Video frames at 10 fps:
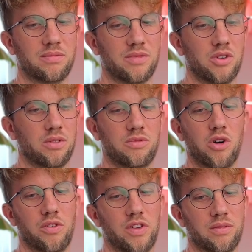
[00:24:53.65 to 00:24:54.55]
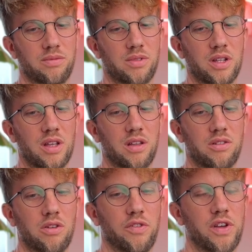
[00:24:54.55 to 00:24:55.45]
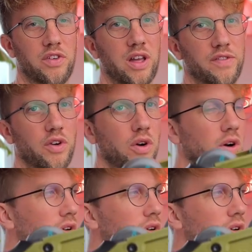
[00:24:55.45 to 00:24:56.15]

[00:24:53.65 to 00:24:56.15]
not not fe not Featherlite Four.